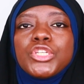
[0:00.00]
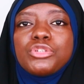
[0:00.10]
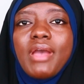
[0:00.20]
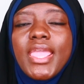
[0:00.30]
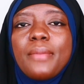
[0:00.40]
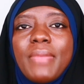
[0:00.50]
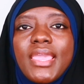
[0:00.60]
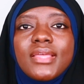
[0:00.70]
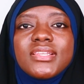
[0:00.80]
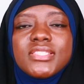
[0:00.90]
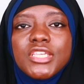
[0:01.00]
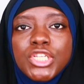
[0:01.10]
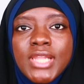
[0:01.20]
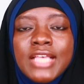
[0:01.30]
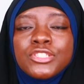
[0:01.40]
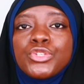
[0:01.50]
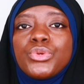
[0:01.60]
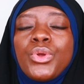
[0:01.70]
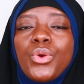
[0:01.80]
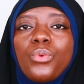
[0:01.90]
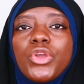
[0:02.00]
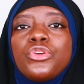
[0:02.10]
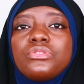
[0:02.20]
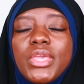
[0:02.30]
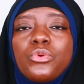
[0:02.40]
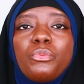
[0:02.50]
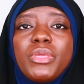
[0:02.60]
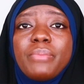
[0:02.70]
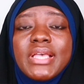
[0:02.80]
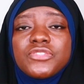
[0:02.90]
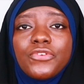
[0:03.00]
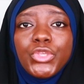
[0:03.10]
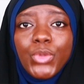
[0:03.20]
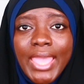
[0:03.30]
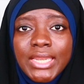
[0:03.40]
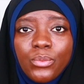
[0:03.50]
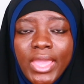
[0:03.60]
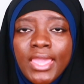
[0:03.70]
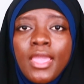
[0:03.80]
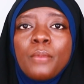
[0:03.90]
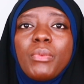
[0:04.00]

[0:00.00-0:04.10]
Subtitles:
Try and make a decision as to what you think will be best for you anyway.